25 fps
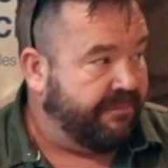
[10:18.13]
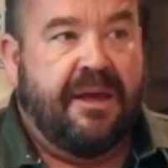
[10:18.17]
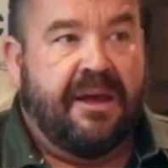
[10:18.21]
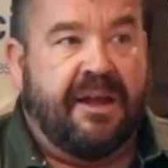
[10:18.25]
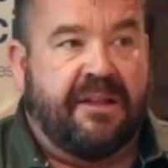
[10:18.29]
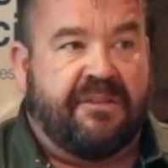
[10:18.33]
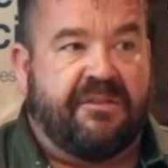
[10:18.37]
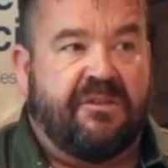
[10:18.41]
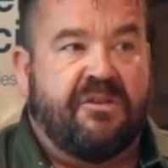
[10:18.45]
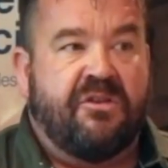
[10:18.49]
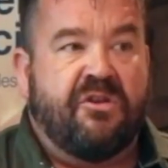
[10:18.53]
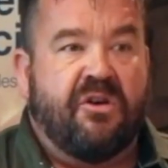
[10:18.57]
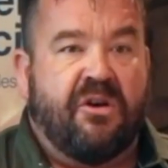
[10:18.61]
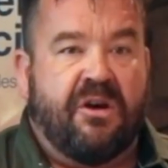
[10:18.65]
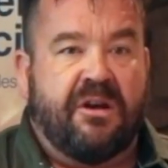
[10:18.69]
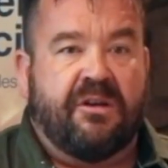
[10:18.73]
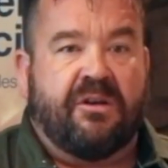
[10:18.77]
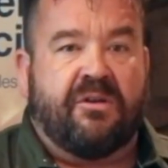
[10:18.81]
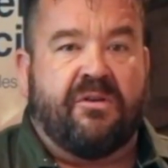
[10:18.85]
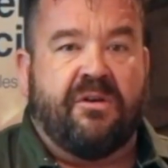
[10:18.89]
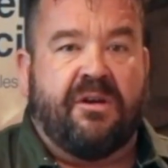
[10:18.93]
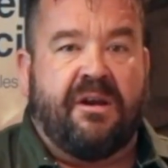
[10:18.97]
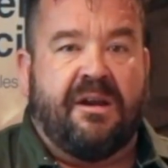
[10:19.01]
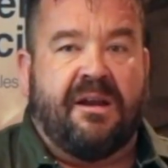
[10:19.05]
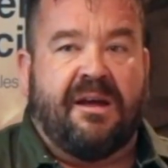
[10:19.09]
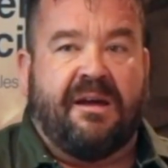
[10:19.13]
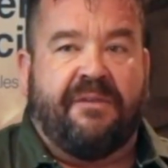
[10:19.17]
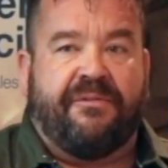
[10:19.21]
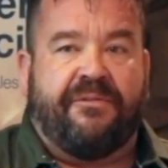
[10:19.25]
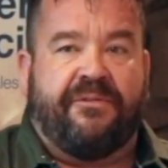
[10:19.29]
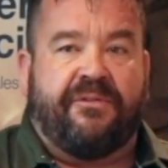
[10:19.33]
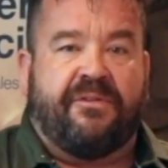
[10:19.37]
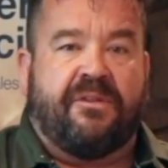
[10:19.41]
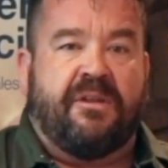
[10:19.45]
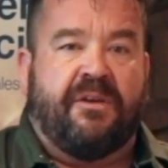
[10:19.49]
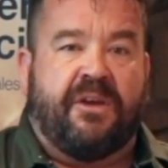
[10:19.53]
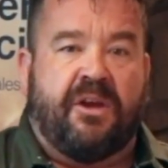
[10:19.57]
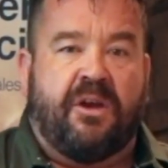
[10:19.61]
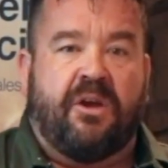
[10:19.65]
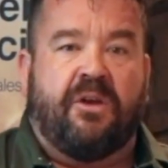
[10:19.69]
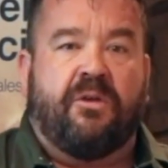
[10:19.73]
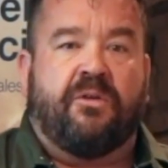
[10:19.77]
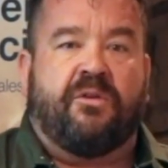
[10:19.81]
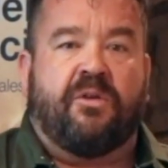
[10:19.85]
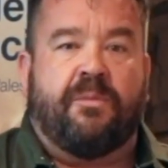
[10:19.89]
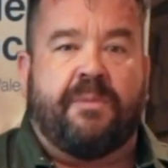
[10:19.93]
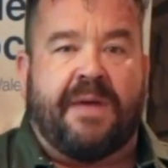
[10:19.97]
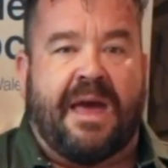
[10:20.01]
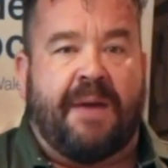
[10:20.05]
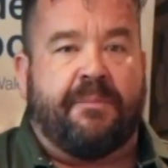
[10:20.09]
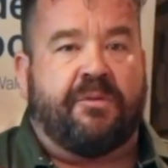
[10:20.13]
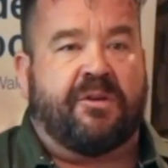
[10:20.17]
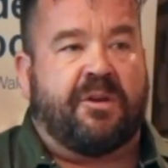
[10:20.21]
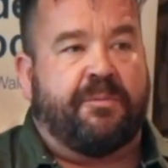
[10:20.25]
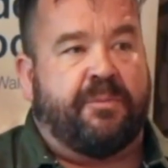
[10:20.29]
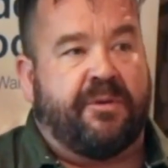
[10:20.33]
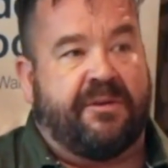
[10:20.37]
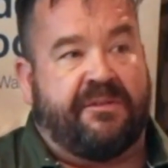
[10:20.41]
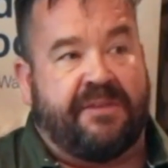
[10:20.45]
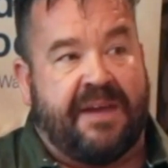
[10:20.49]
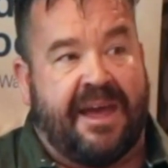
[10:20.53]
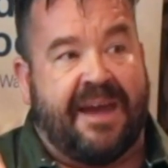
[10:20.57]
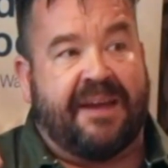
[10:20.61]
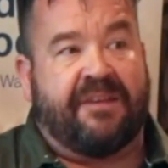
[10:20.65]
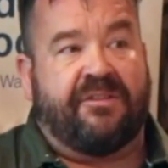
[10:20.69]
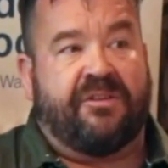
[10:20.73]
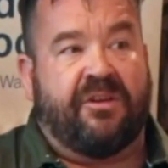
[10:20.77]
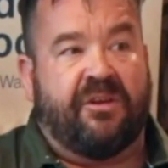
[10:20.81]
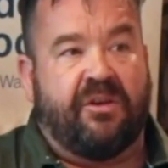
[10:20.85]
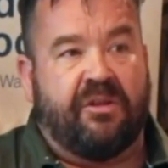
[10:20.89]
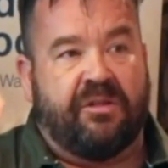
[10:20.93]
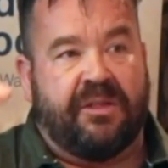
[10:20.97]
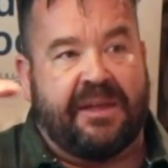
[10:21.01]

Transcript: It's not good enough for you to be able to protect